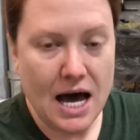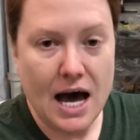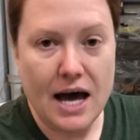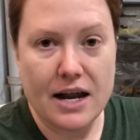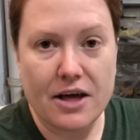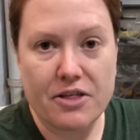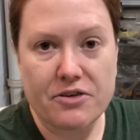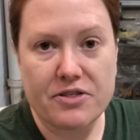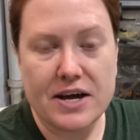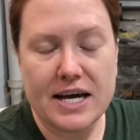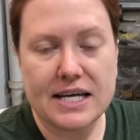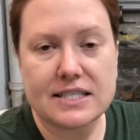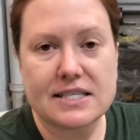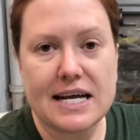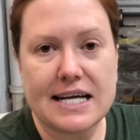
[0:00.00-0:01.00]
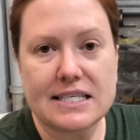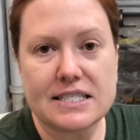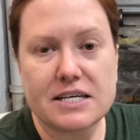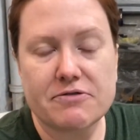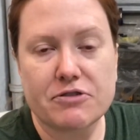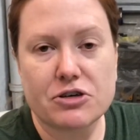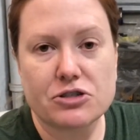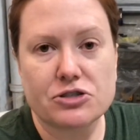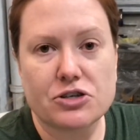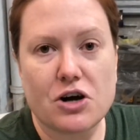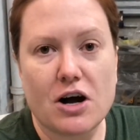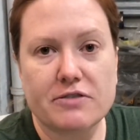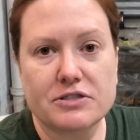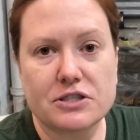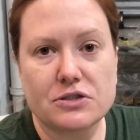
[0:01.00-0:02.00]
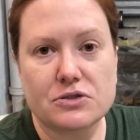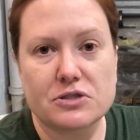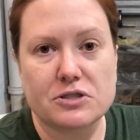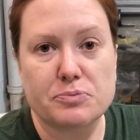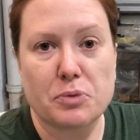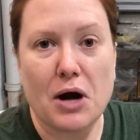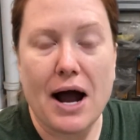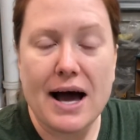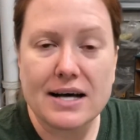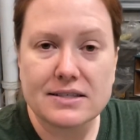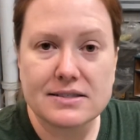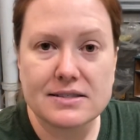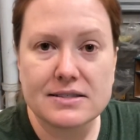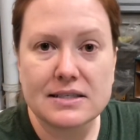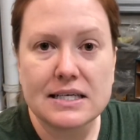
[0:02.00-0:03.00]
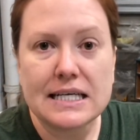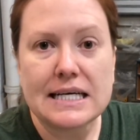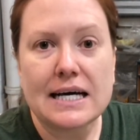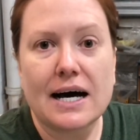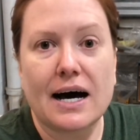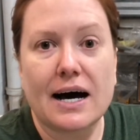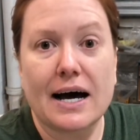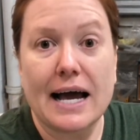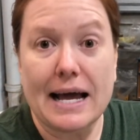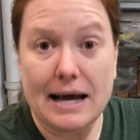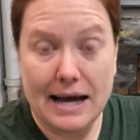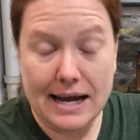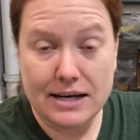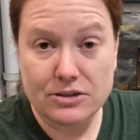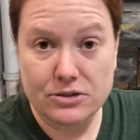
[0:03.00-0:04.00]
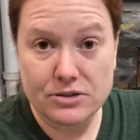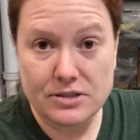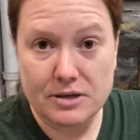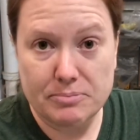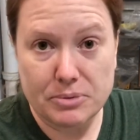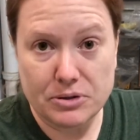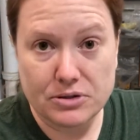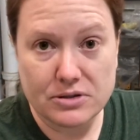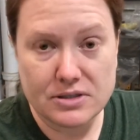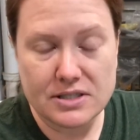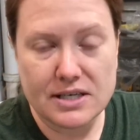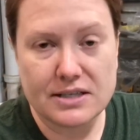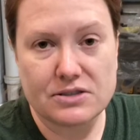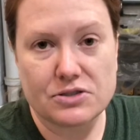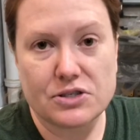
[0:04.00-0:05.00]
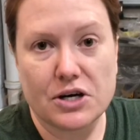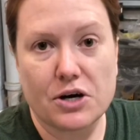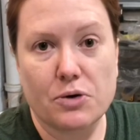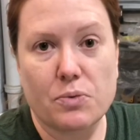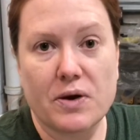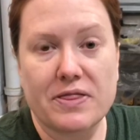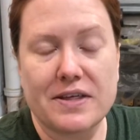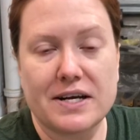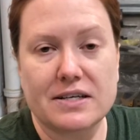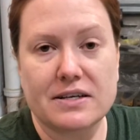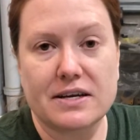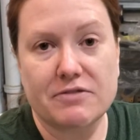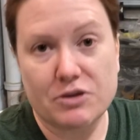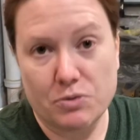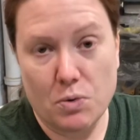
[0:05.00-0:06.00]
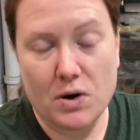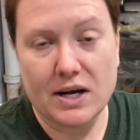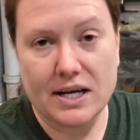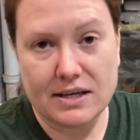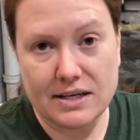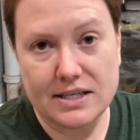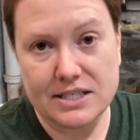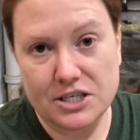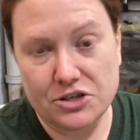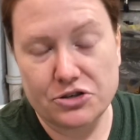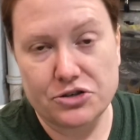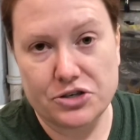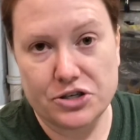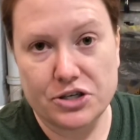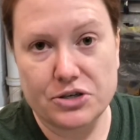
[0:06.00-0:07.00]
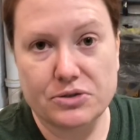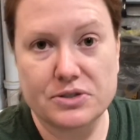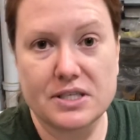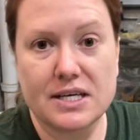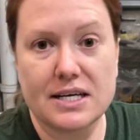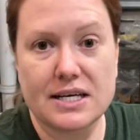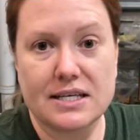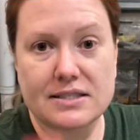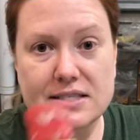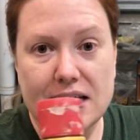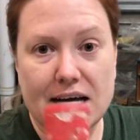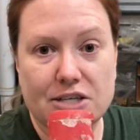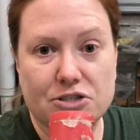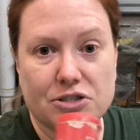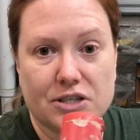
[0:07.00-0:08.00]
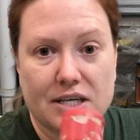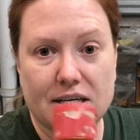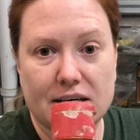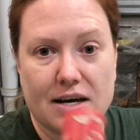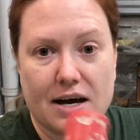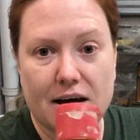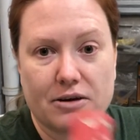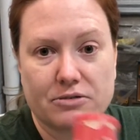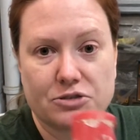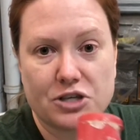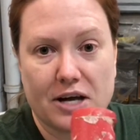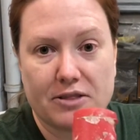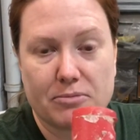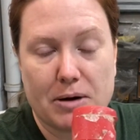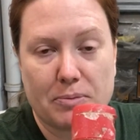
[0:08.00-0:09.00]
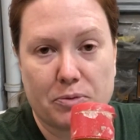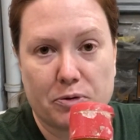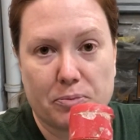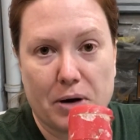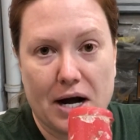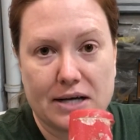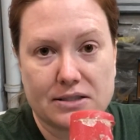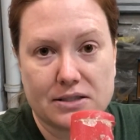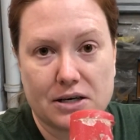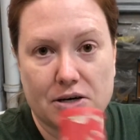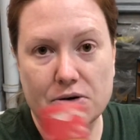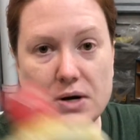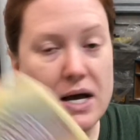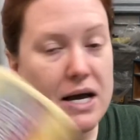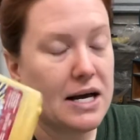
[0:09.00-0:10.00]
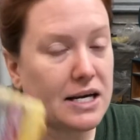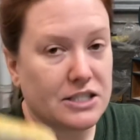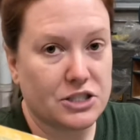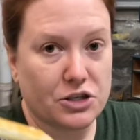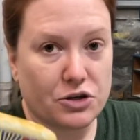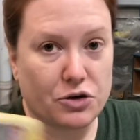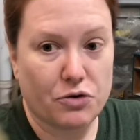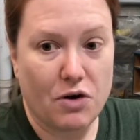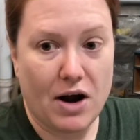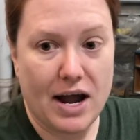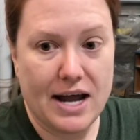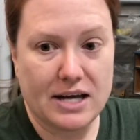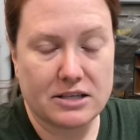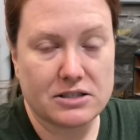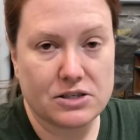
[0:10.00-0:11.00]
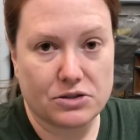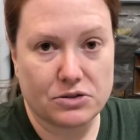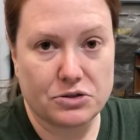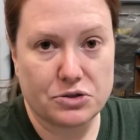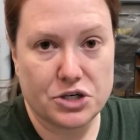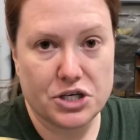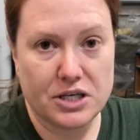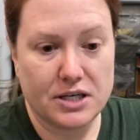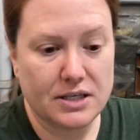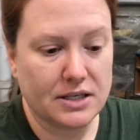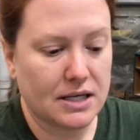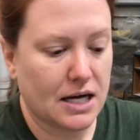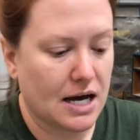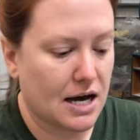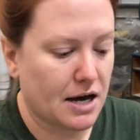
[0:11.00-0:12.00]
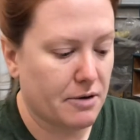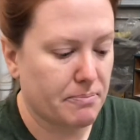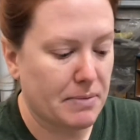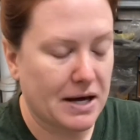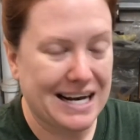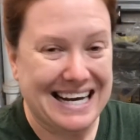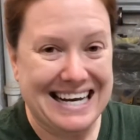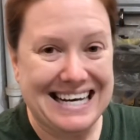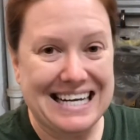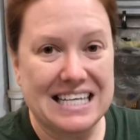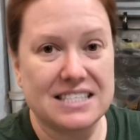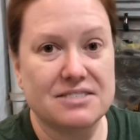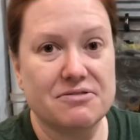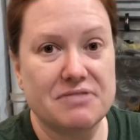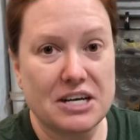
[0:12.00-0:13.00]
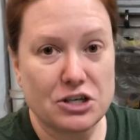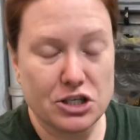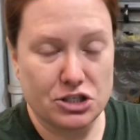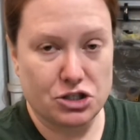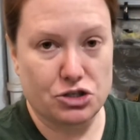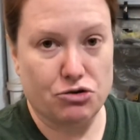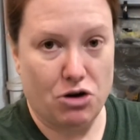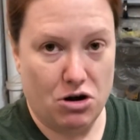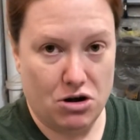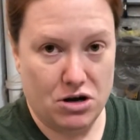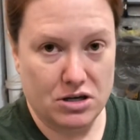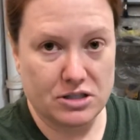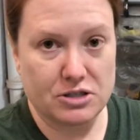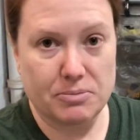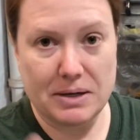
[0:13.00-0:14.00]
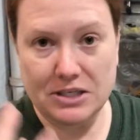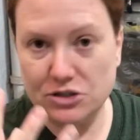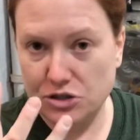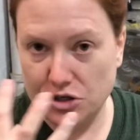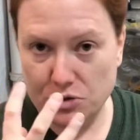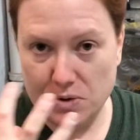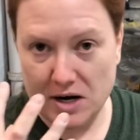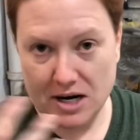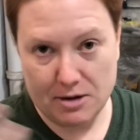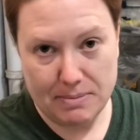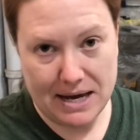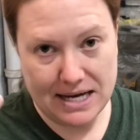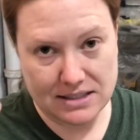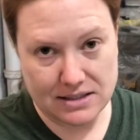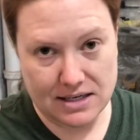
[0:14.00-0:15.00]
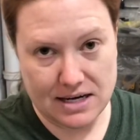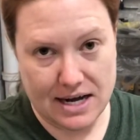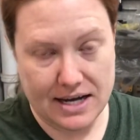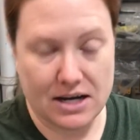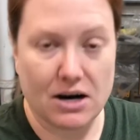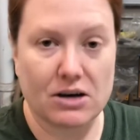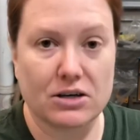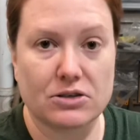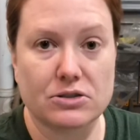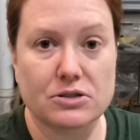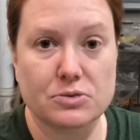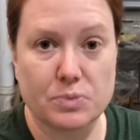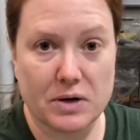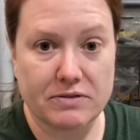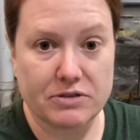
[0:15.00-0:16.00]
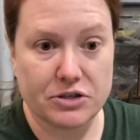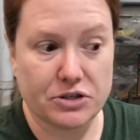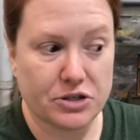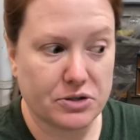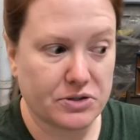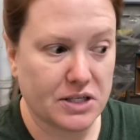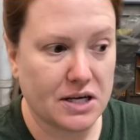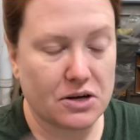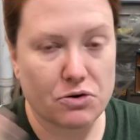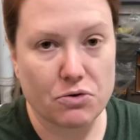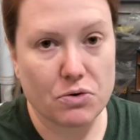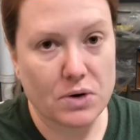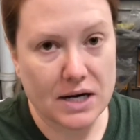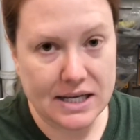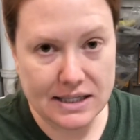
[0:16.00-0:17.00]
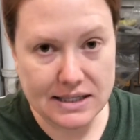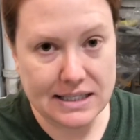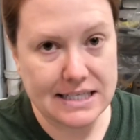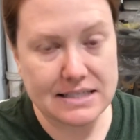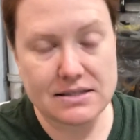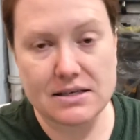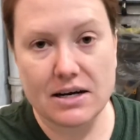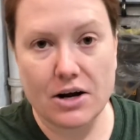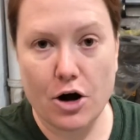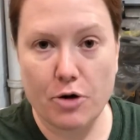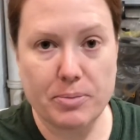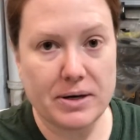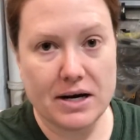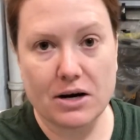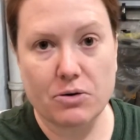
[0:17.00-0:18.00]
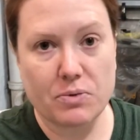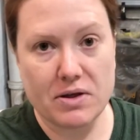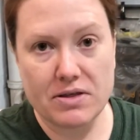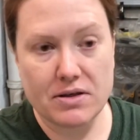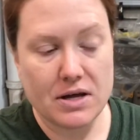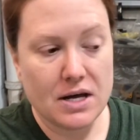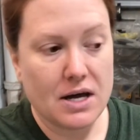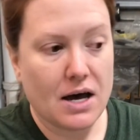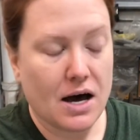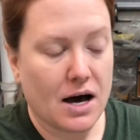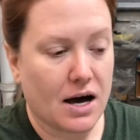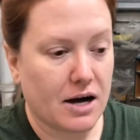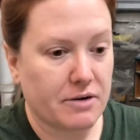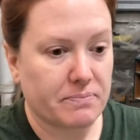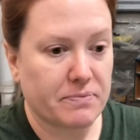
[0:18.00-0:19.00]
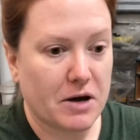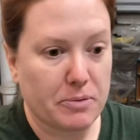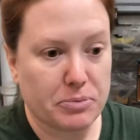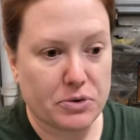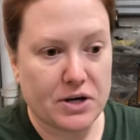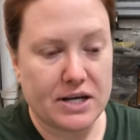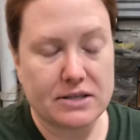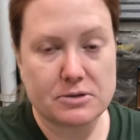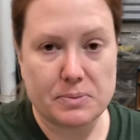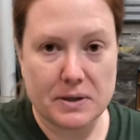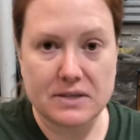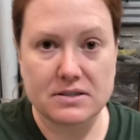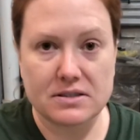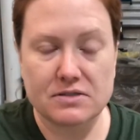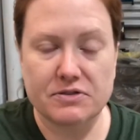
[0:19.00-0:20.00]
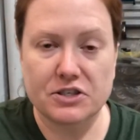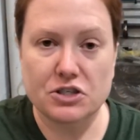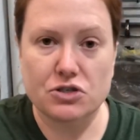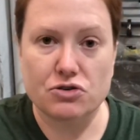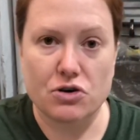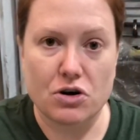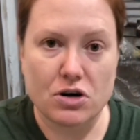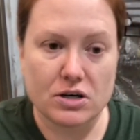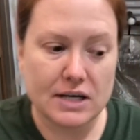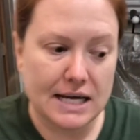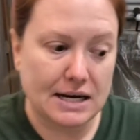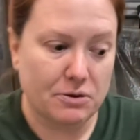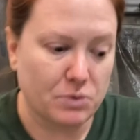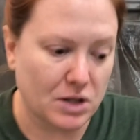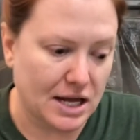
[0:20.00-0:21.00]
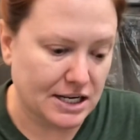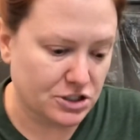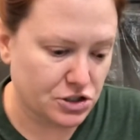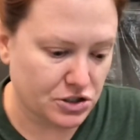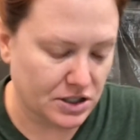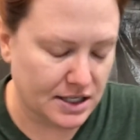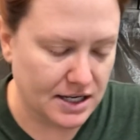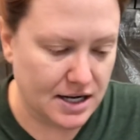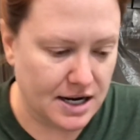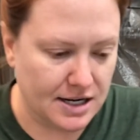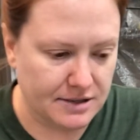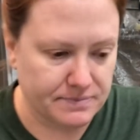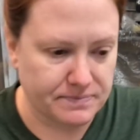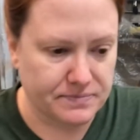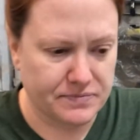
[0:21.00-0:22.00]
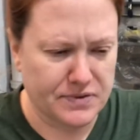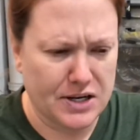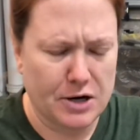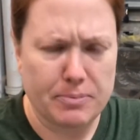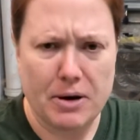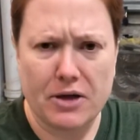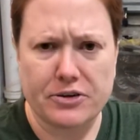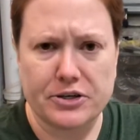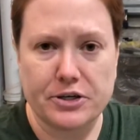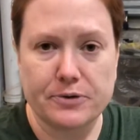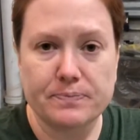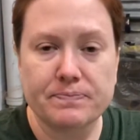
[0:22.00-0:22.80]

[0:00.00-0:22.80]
Another thing is antique furniture often uses brass handles and pulls, and so one thing, if you want to continue to use it, is to actually shine them up with Brasso. It's a great solution, but it is very strong, so make sure you're wearing a mask and eye goggles whenever you're using it, or at least in open air with a breeze, because it's very strong and it will actually bother you.